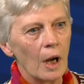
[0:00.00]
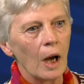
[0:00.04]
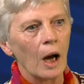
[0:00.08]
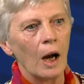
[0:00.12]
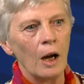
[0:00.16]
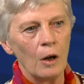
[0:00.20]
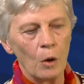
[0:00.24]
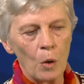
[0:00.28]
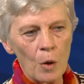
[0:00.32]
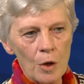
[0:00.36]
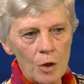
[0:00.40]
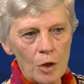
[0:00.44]

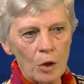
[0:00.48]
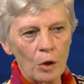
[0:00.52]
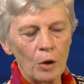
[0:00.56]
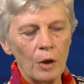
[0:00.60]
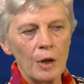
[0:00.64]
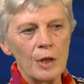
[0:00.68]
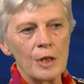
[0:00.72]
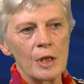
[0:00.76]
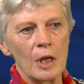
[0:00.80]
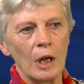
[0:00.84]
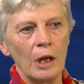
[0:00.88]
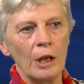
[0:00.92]
I also
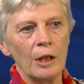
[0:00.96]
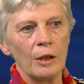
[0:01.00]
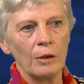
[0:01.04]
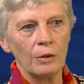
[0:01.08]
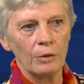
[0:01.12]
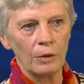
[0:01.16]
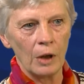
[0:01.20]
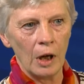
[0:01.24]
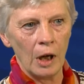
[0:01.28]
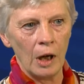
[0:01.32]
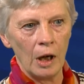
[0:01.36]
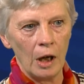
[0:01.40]
can tell
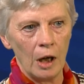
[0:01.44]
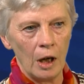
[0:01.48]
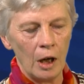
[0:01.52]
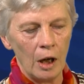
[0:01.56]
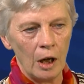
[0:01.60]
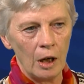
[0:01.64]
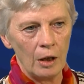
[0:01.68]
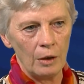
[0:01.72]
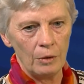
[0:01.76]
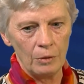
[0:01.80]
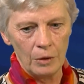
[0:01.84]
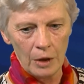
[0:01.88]
you,
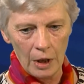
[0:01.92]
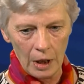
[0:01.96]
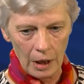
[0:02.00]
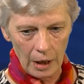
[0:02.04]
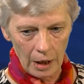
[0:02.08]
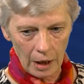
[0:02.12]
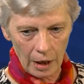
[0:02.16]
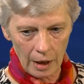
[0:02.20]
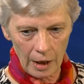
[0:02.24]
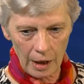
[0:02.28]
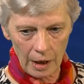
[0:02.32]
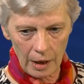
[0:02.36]

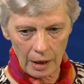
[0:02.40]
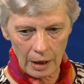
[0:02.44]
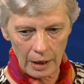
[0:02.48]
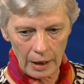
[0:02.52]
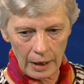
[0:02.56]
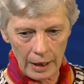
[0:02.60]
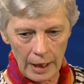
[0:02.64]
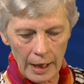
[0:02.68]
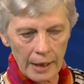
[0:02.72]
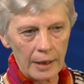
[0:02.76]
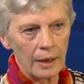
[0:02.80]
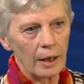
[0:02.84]
I
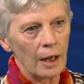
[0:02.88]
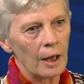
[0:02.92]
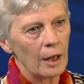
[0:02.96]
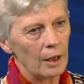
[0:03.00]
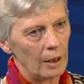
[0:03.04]
had